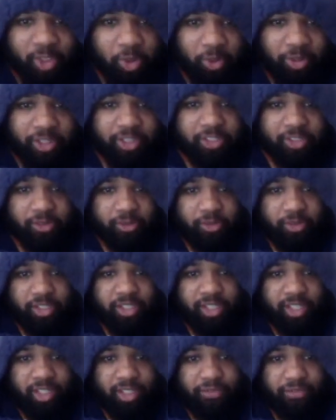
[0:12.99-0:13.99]
22
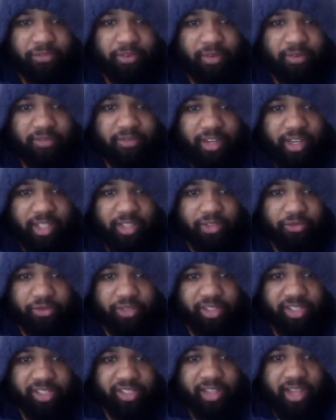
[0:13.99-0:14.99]
G's Funk Flex
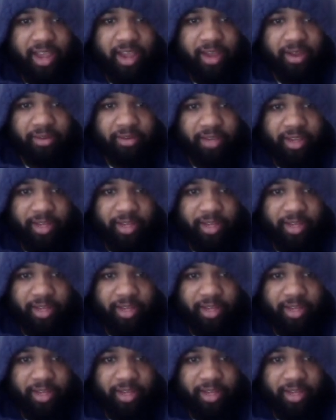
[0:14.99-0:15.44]
Freestyle.